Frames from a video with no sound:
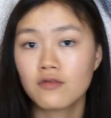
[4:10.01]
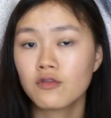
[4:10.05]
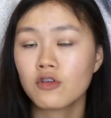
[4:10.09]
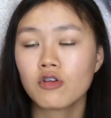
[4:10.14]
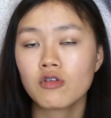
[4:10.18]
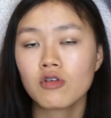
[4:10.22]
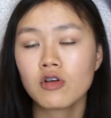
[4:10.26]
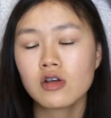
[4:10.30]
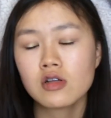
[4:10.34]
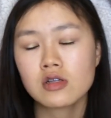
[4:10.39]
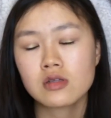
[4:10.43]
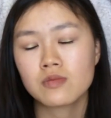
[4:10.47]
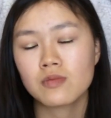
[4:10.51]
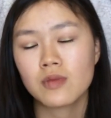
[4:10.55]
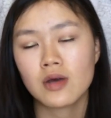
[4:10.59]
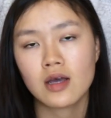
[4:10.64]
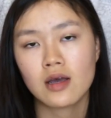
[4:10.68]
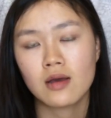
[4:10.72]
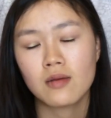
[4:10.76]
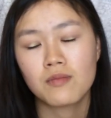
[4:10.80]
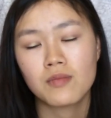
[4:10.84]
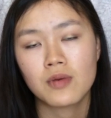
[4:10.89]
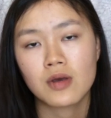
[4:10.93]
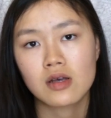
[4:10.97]
Viria is
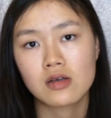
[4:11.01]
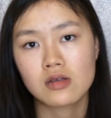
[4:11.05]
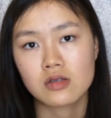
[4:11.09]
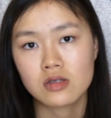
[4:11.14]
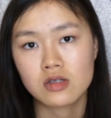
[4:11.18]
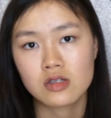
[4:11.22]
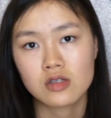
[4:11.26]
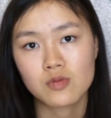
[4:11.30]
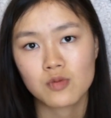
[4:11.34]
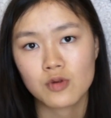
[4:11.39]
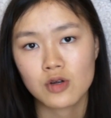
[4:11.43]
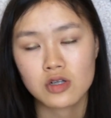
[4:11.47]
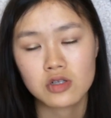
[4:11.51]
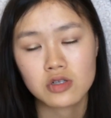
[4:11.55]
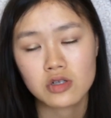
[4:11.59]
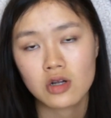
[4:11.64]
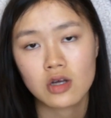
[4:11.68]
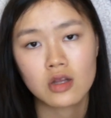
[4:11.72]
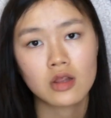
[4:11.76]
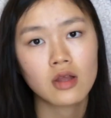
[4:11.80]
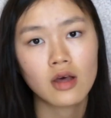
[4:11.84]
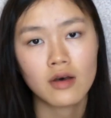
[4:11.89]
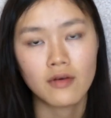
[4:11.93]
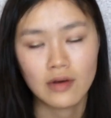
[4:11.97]
my biggest inspiration.
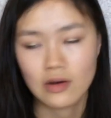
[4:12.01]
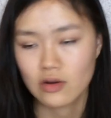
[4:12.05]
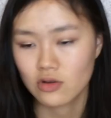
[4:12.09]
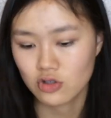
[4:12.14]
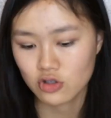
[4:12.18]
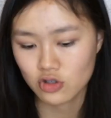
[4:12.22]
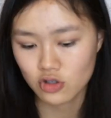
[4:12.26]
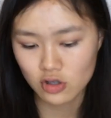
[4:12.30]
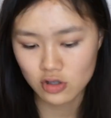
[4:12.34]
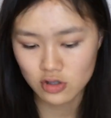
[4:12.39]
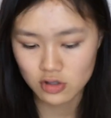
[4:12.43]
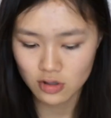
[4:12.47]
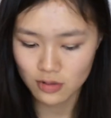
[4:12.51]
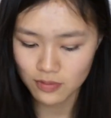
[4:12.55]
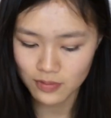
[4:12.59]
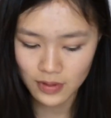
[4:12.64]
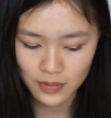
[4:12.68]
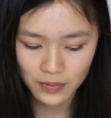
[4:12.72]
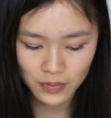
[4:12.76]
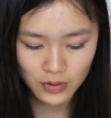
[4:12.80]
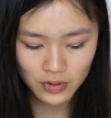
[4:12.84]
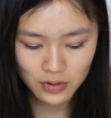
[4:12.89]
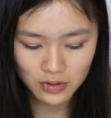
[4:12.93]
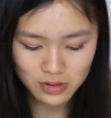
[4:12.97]
I love how she draws her
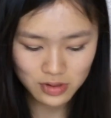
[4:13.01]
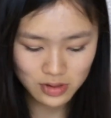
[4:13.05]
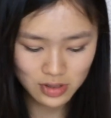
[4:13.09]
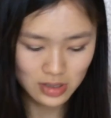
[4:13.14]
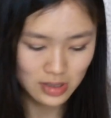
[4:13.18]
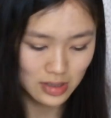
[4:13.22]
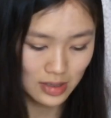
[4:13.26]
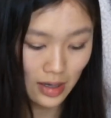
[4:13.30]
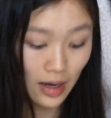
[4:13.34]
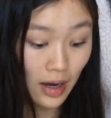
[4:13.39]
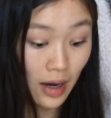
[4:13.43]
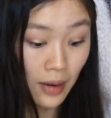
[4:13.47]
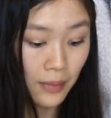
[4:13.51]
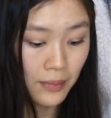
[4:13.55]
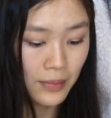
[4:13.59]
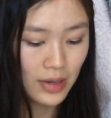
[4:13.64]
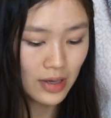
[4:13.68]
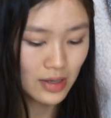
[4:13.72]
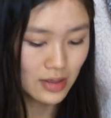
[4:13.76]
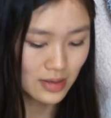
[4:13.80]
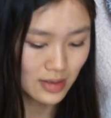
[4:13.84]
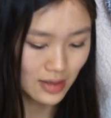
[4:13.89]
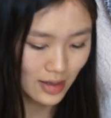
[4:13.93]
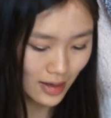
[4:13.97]
people. It's just
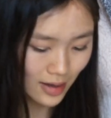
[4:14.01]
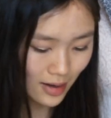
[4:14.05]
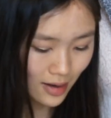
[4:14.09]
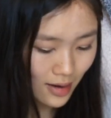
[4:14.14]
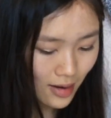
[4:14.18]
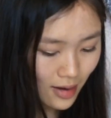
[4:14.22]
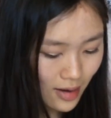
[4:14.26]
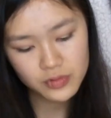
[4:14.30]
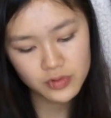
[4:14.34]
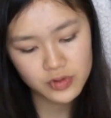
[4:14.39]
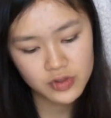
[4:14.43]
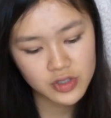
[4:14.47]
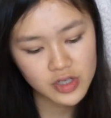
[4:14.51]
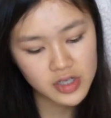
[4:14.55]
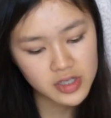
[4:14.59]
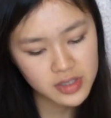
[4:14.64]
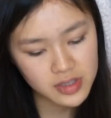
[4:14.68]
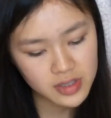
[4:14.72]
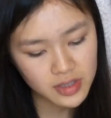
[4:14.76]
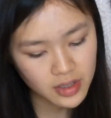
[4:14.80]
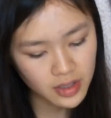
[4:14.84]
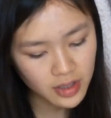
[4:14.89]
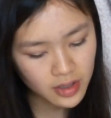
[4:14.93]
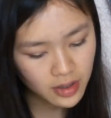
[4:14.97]
amazing.
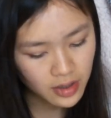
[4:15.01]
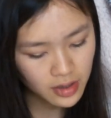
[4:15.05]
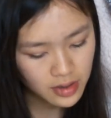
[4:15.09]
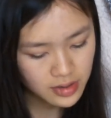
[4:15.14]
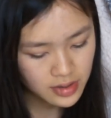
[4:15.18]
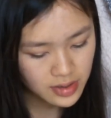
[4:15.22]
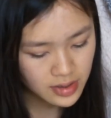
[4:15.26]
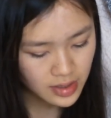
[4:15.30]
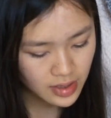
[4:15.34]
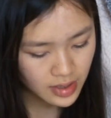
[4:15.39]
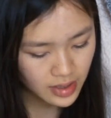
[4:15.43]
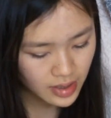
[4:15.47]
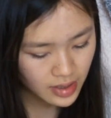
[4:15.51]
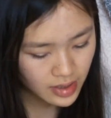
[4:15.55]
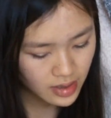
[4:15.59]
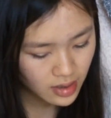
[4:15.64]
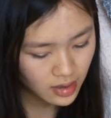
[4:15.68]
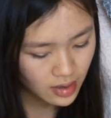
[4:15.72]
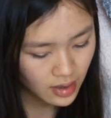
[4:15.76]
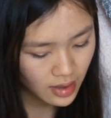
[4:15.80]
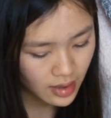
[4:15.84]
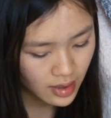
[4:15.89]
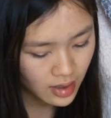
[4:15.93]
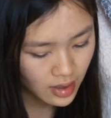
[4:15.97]
Jessica
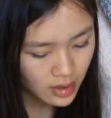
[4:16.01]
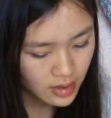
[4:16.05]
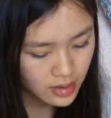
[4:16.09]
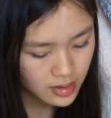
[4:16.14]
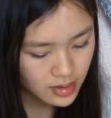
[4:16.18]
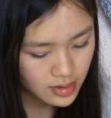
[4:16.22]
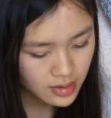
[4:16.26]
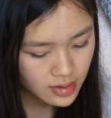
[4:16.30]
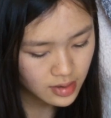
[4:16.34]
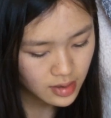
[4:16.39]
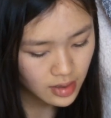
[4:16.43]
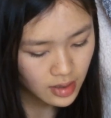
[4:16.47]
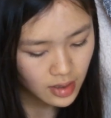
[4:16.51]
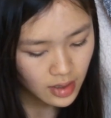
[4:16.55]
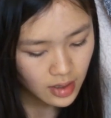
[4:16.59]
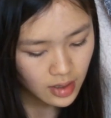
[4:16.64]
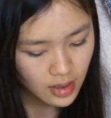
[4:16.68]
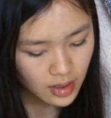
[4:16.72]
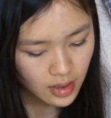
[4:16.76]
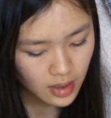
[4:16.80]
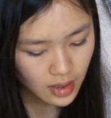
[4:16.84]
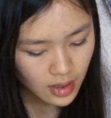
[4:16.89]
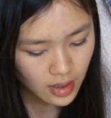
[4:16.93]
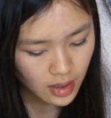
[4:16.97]
Garcia asked,
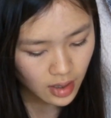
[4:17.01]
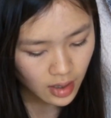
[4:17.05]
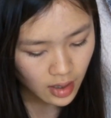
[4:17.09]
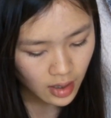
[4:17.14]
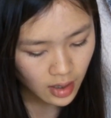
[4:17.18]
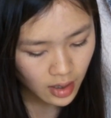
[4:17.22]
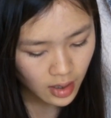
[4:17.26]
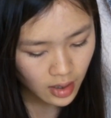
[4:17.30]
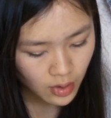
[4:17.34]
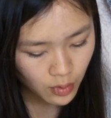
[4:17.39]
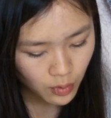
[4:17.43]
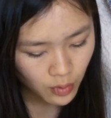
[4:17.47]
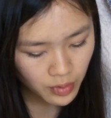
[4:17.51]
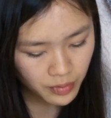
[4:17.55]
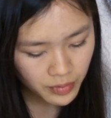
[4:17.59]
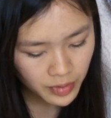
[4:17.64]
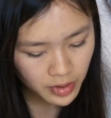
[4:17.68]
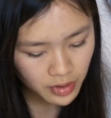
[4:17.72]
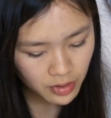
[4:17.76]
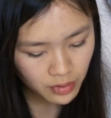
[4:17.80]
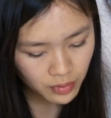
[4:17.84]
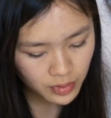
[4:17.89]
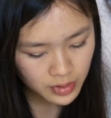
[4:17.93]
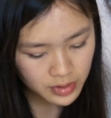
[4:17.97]
what
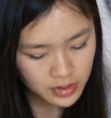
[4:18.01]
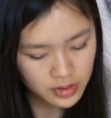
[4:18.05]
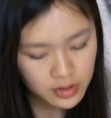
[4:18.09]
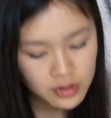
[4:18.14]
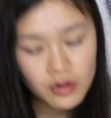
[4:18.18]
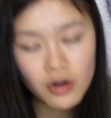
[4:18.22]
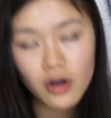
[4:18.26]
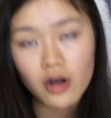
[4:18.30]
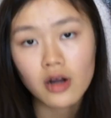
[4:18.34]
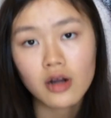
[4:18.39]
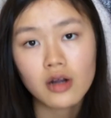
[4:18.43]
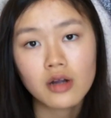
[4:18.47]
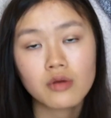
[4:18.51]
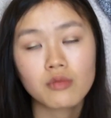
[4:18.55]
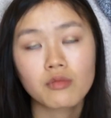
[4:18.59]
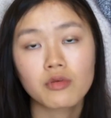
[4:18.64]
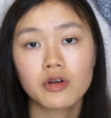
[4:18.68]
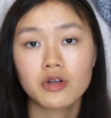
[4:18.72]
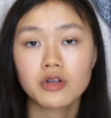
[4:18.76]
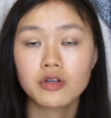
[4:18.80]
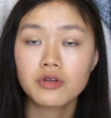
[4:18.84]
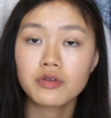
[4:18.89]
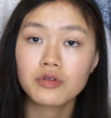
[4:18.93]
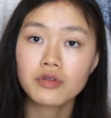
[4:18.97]
made you want to do art and
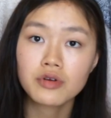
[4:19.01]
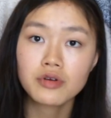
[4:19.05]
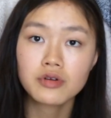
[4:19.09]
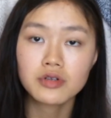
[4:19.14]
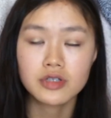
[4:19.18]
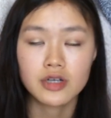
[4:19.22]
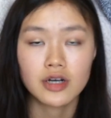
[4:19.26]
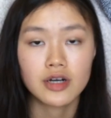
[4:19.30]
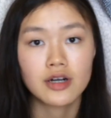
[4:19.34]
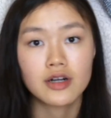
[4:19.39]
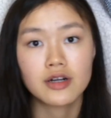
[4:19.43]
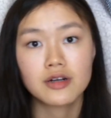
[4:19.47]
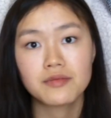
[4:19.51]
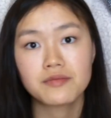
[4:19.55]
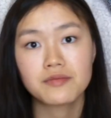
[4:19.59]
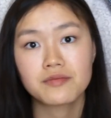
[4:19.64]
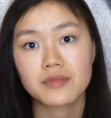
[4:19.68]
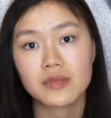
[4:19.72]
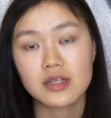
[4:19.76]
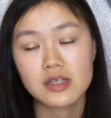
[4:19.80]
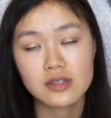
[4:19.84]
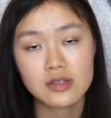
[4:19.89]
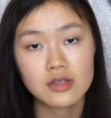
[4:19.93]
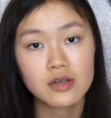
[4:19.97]
where did you learn to art?
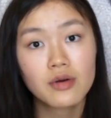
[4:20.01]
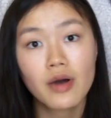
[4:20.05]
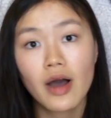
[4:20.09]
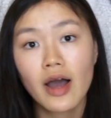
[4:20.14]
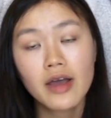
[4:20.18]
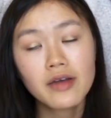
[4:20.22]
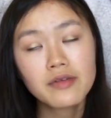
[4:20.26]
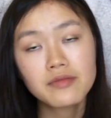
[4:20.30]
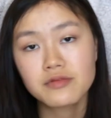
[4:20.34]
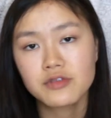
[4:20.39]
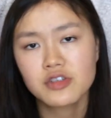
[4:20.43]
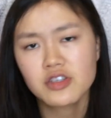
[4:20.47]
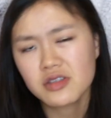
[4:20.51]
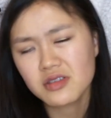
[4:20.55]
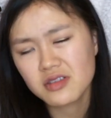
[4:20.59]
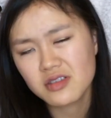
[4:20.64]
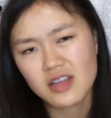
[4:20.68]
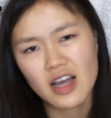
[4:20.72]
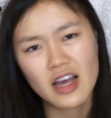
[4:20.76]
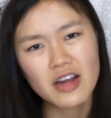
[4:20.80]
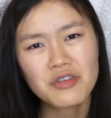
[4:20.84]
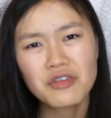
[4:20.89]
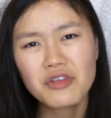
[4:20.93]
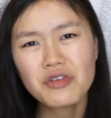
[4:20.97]
So I
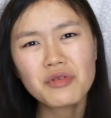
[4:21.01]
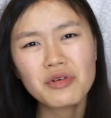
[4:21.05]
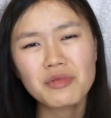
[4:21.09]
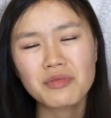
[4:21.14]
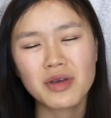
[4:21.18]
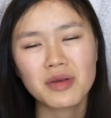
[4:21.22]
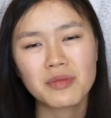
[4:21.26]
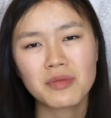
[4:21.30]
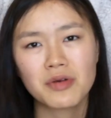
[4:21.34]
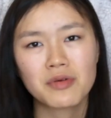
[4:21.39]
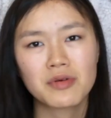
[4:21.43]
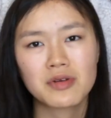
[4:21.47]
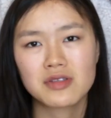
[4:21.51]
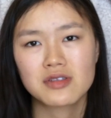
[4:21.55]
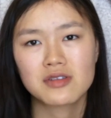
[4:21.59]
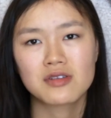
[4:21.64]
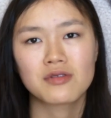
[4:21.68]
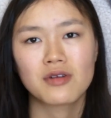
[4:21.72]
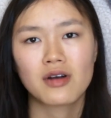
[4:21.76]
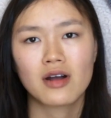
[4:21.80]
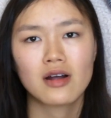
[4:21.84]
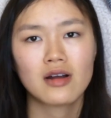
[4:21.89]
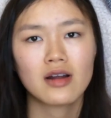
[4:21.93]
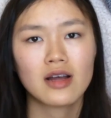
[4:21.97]
don't know what made me want to
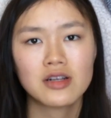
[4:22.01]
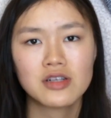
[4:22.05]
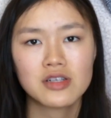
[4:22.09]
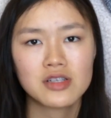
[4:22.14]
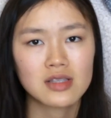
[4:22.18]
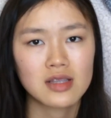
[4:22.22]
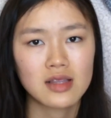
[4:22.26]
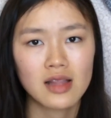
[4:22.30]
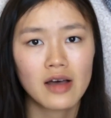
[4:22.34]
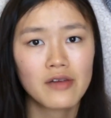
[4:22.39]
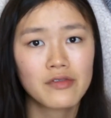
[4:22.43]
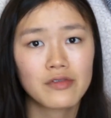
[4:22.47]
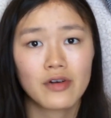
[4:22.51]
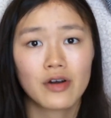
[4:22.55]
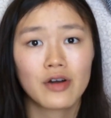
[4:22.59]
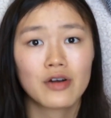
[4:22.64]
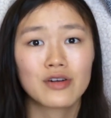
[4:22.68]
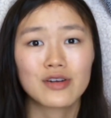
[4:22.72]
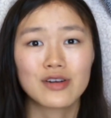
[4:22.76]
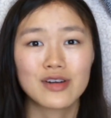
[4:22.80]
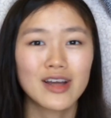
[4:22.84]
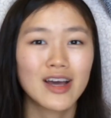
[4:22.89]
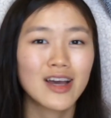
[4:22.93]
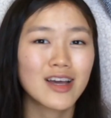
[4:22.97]
do art. I just love
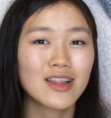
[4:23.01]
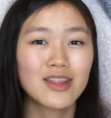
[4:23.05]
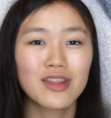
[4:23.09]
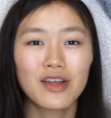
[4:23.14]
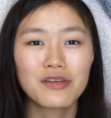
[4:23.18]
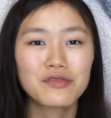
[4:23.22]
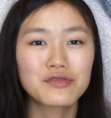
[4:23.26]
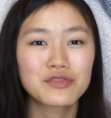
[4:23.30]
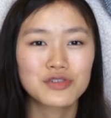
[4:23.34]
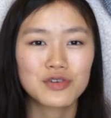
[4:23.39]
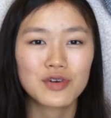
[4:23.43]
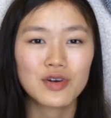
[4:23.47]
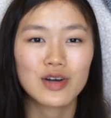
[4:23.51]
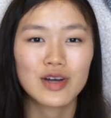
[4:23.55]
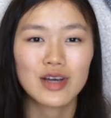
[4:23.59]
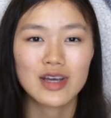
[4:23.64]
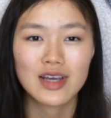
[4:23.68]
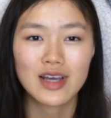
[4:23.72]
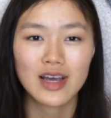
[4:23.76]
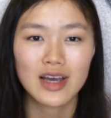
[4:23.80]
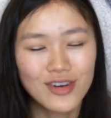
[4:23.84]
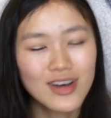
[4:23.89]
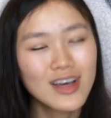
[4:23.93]
art. I love drawing.